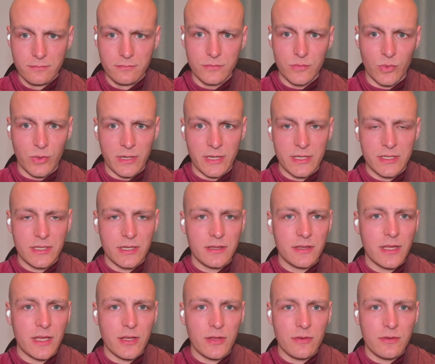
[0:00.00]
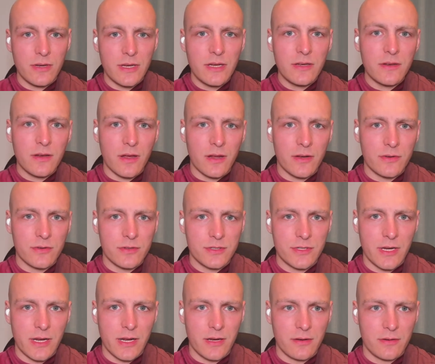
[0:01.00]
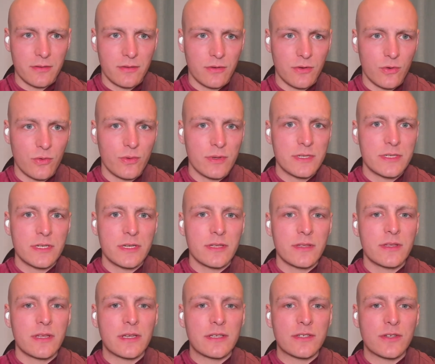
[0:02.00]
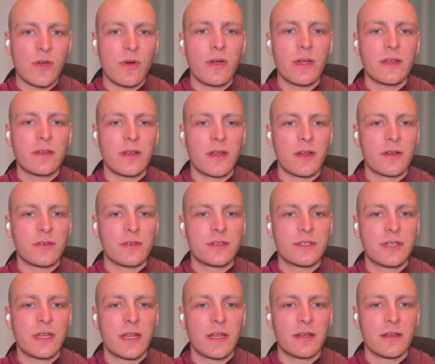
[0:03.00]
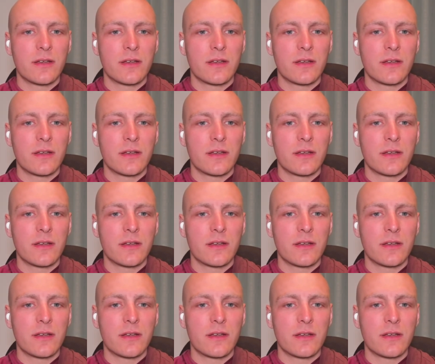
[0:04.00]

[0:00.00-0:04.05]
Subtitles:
What is it that you need to understand? Who is it that's going to understand